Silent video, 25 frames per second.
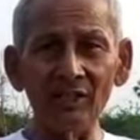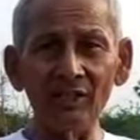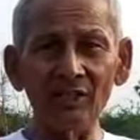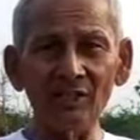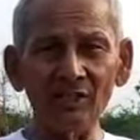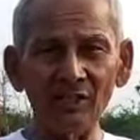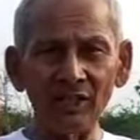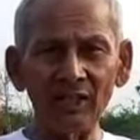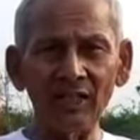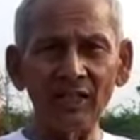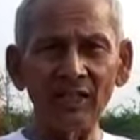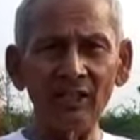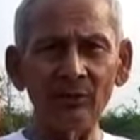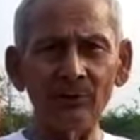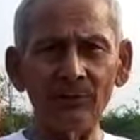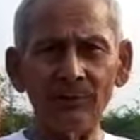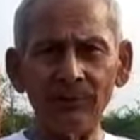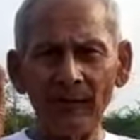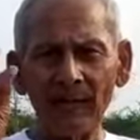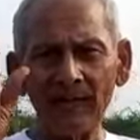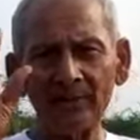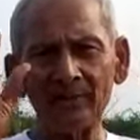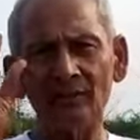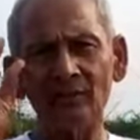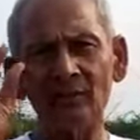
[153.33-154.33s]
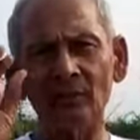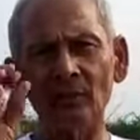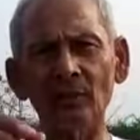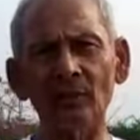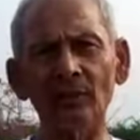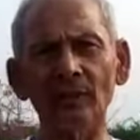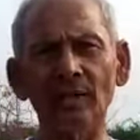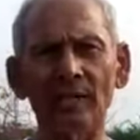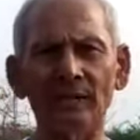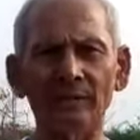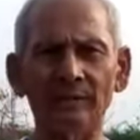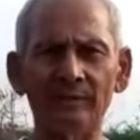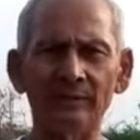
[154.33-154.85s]
unseen facts to
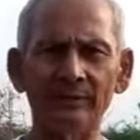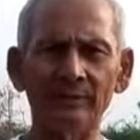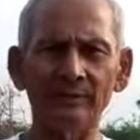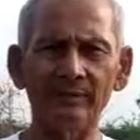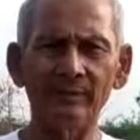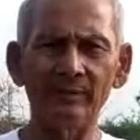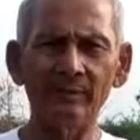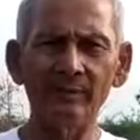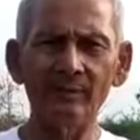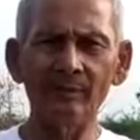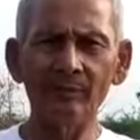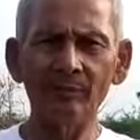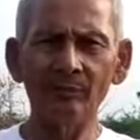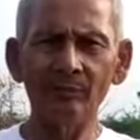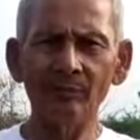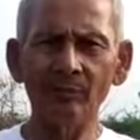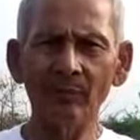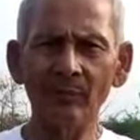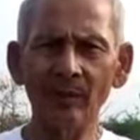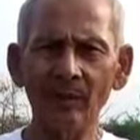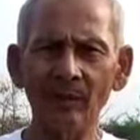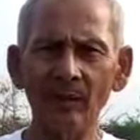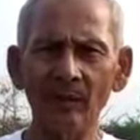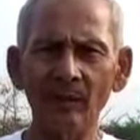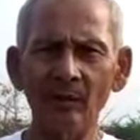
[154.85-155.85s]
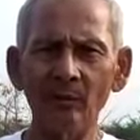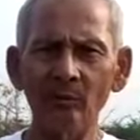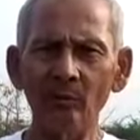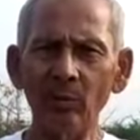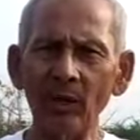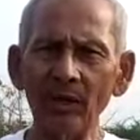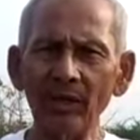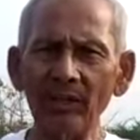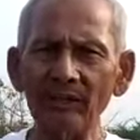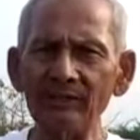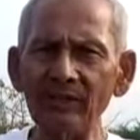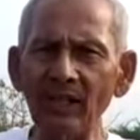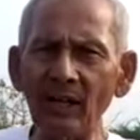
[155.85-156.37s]
your life.
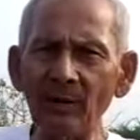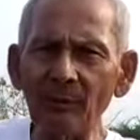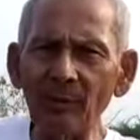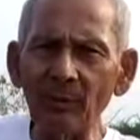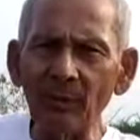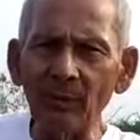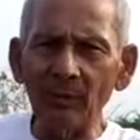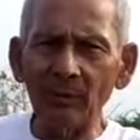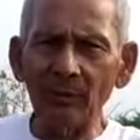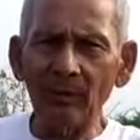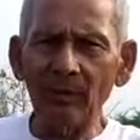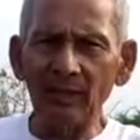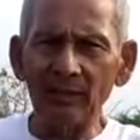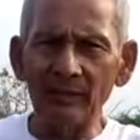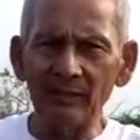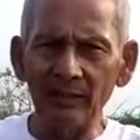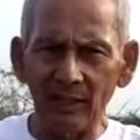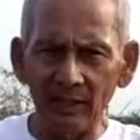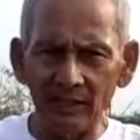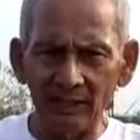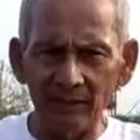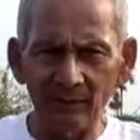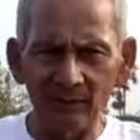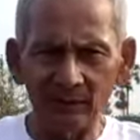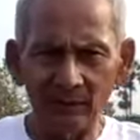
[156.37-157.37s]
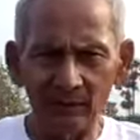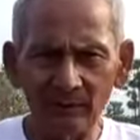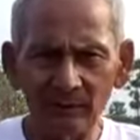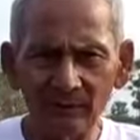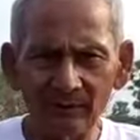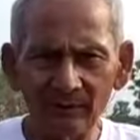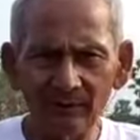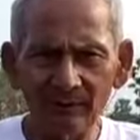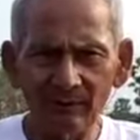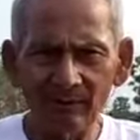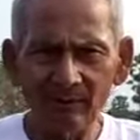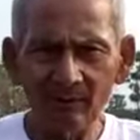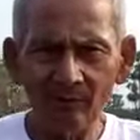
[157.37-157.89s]
For example, I tell you,
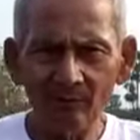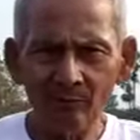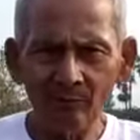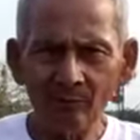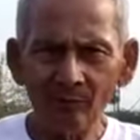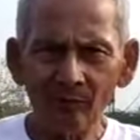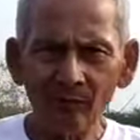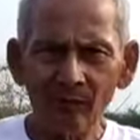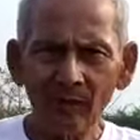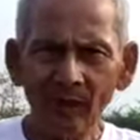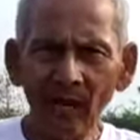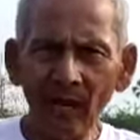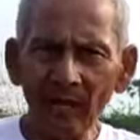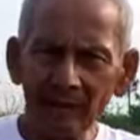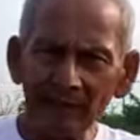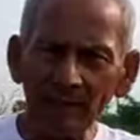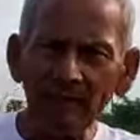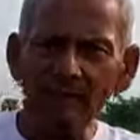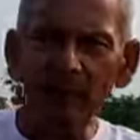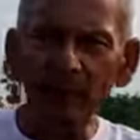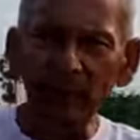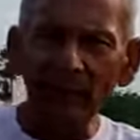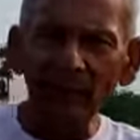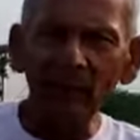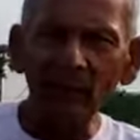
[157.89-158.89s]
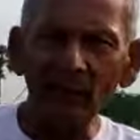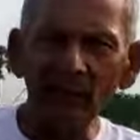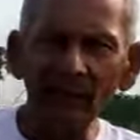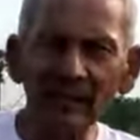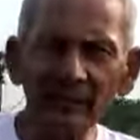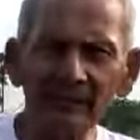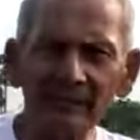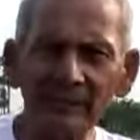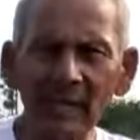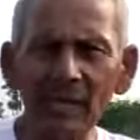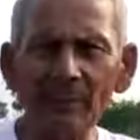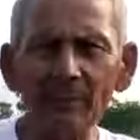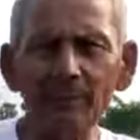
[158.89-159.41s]
I give you my own
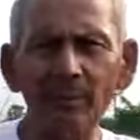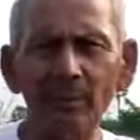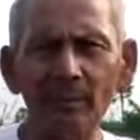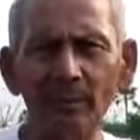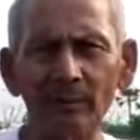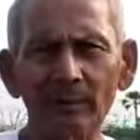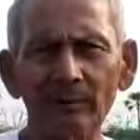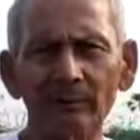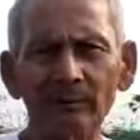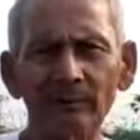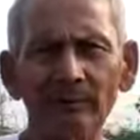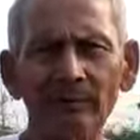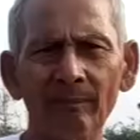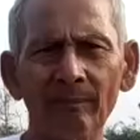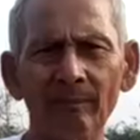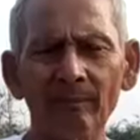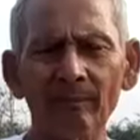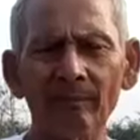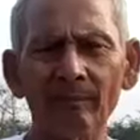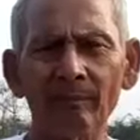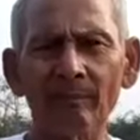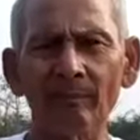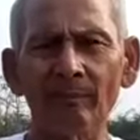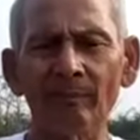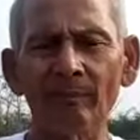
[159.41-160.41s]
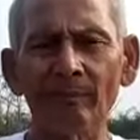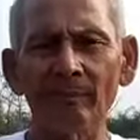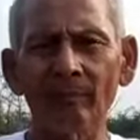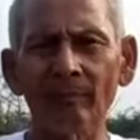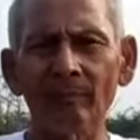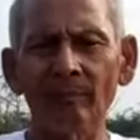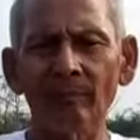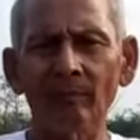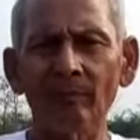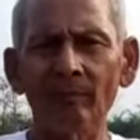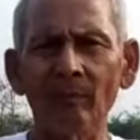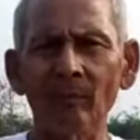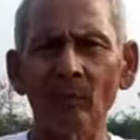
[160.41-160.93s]
example.
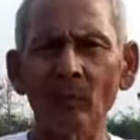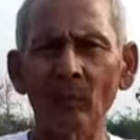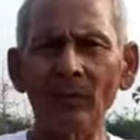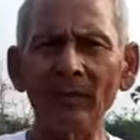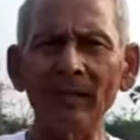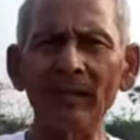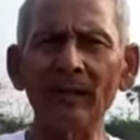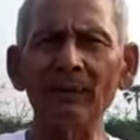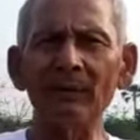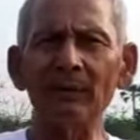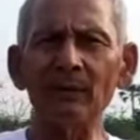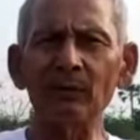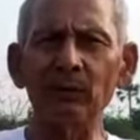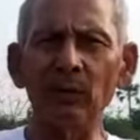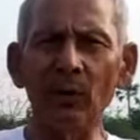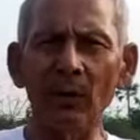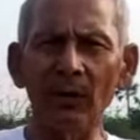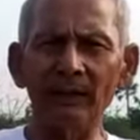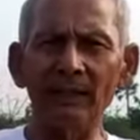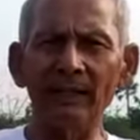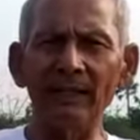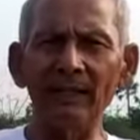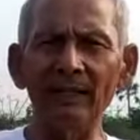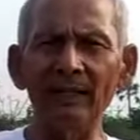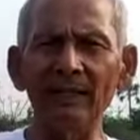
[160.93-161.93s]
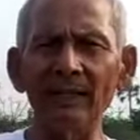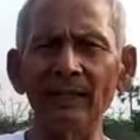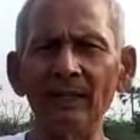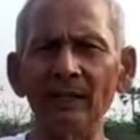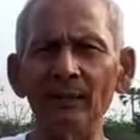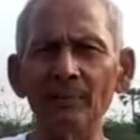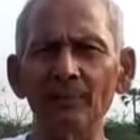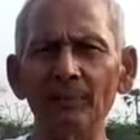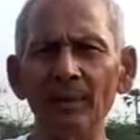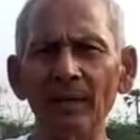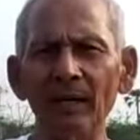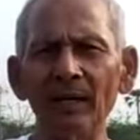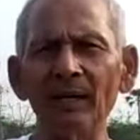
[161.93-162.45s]
When I was working in
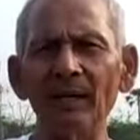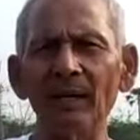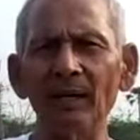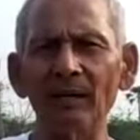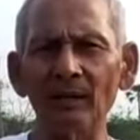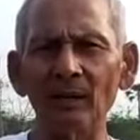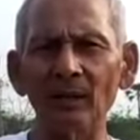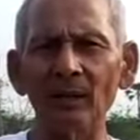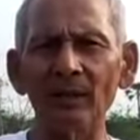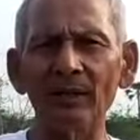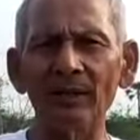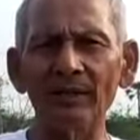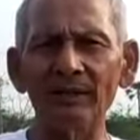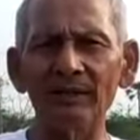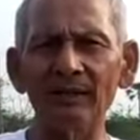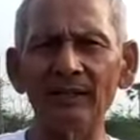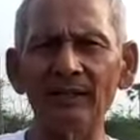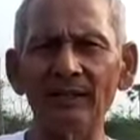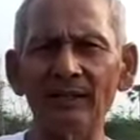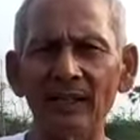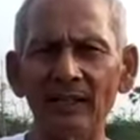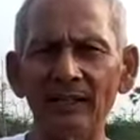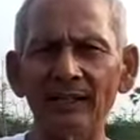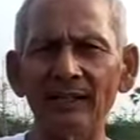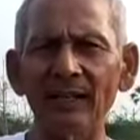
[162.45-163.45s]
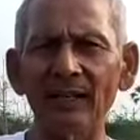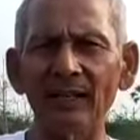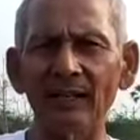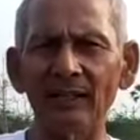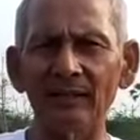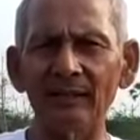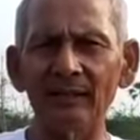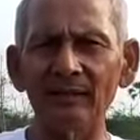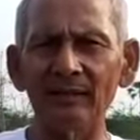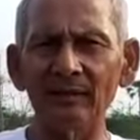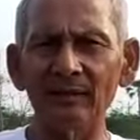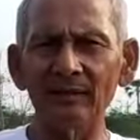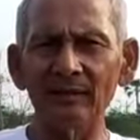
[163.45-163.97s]
a Birla college in
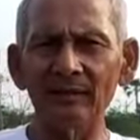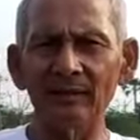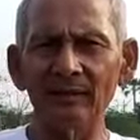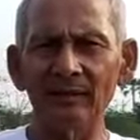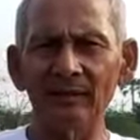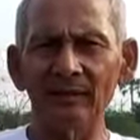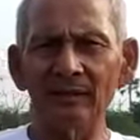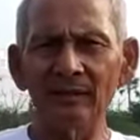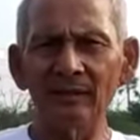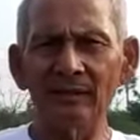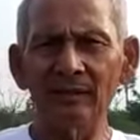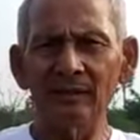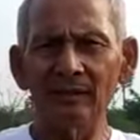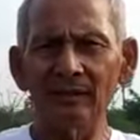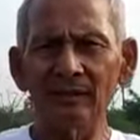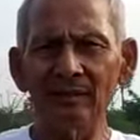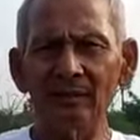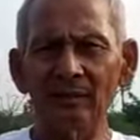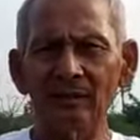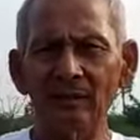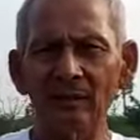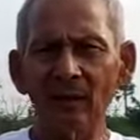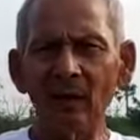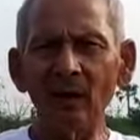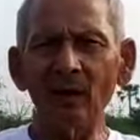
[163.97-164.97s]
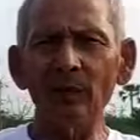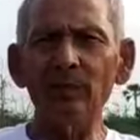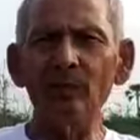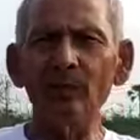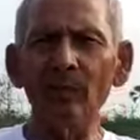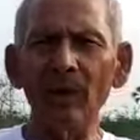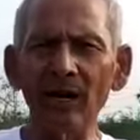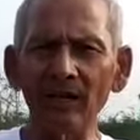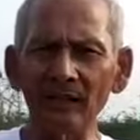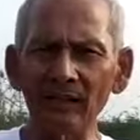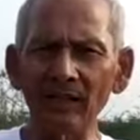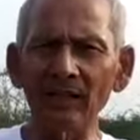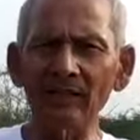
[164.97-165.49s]
Kalyan of
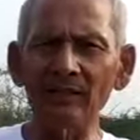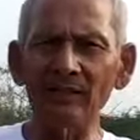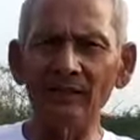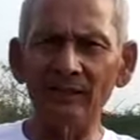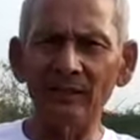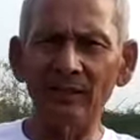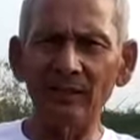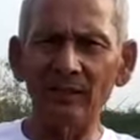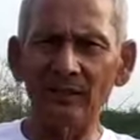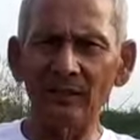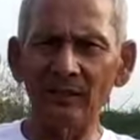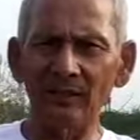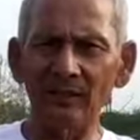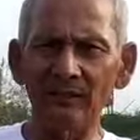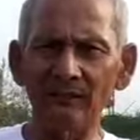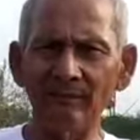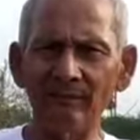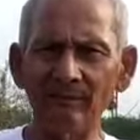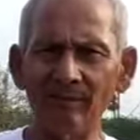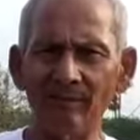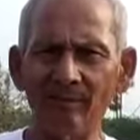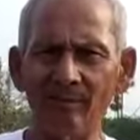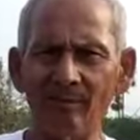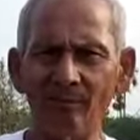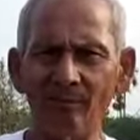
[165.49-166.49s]
Maharashtra,